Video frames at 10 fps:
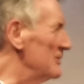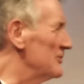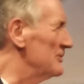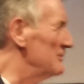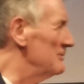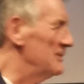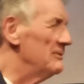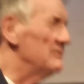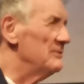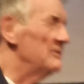along?
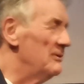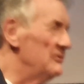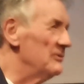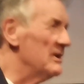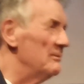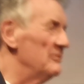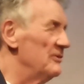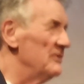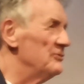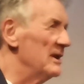You know, do you
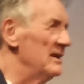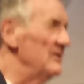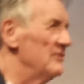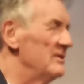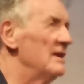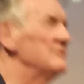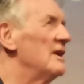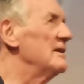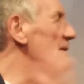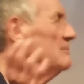come to this regularly? She
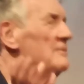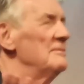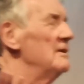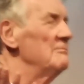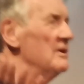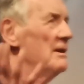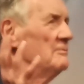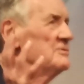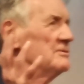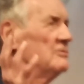said, yes, I come
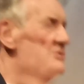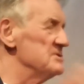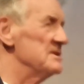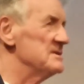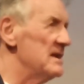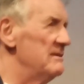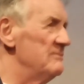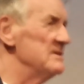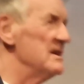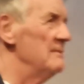to, of course,
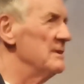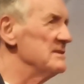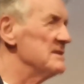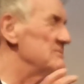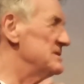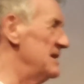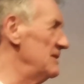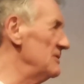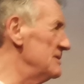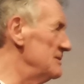it's every time because I
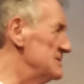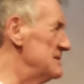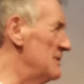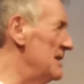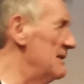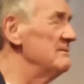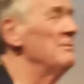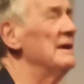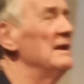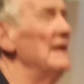was healed.
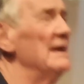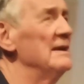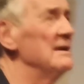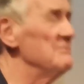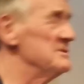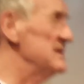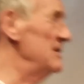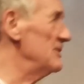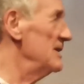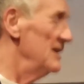I have a bad leg and I
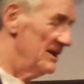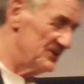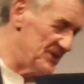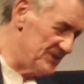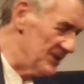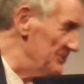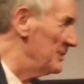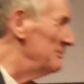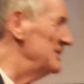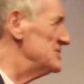was healed. She
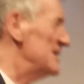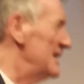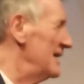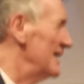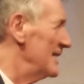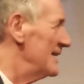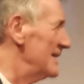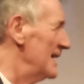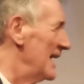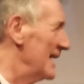showed me immediately
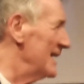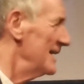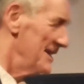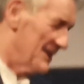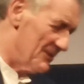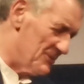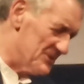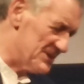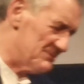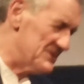her leg.
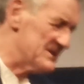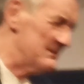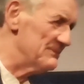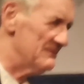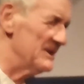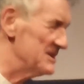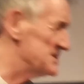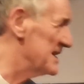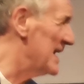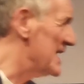There was some
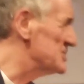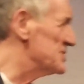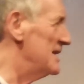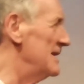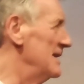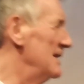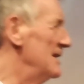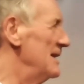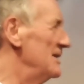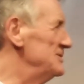nasty gash there.